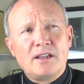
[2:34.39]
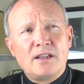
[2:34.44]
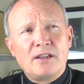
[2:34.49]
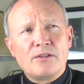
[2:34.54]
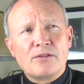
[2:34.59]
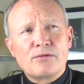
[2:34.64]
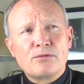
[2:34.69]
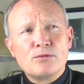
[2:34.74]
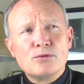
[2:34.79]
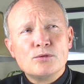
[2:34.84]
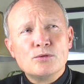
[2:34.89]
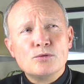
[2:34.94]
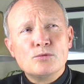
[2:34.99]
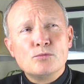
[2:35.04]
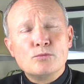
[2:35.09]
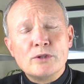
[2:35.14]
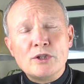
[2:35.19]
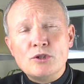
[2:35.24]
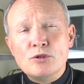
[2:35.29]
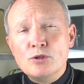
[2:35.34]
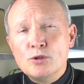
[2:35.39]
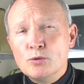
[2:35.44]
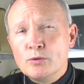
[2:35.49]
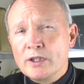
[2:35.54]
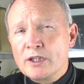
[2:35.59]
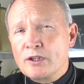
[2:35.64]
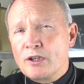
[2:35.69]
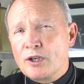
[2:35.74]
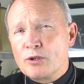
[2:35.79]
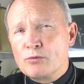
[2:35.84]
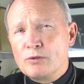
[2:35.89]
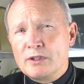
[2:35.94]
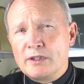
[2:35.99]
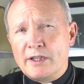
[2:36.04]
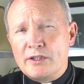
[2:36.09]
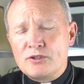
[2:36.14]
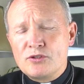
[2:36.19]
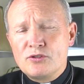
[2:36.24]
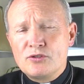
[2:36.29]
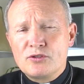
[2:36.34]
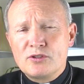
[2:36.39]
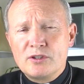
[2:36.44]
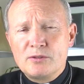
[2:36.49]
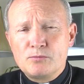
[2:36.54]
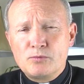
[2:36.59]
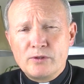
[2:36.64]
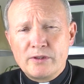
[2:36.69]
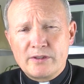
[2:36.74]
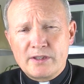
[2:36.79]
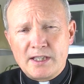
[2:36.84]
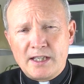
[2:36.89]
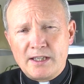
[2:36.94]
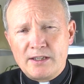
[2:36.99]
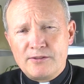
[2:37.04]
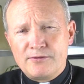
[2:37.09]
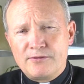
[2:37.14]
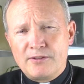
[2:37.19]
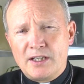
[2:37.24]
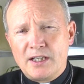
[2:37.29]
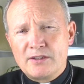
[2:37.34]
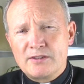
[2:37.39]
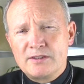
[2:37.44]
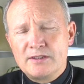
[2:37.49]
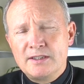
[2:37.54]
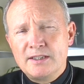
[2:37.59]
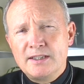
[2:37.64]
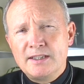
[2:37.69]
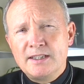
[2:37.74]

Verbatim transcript: and through renewing our relationship with God the Father.